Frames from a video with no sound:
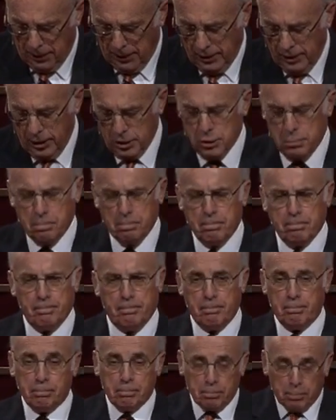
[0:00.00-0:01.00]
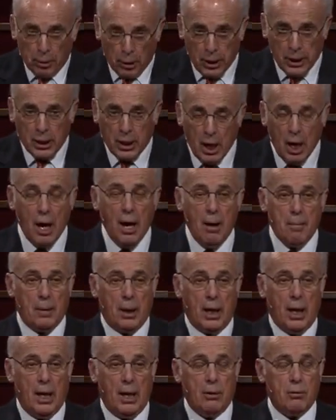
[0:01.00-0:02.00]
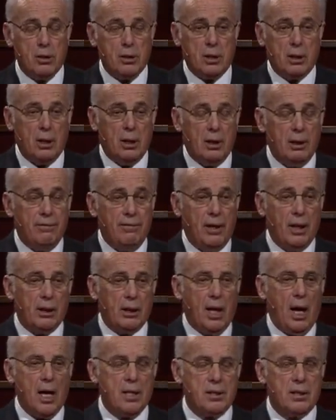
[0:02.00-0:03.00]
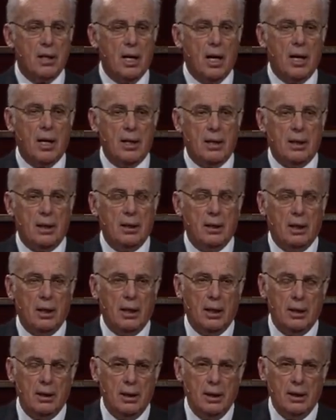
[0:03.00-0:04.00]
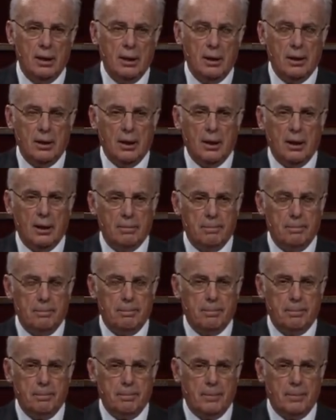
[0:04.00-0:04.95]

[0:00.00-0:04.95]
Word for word: It is pretty common. I was in an event last night in uh, uh,